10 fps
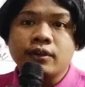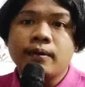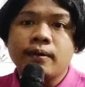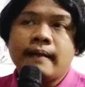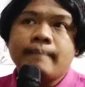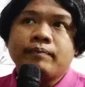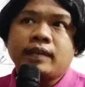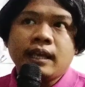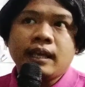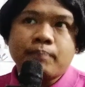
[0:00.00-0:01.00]
So,
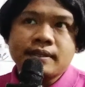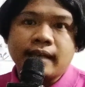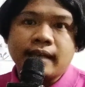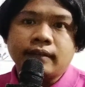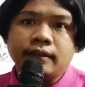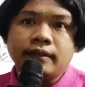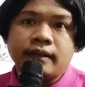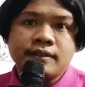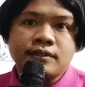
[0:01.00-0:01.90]
he presented a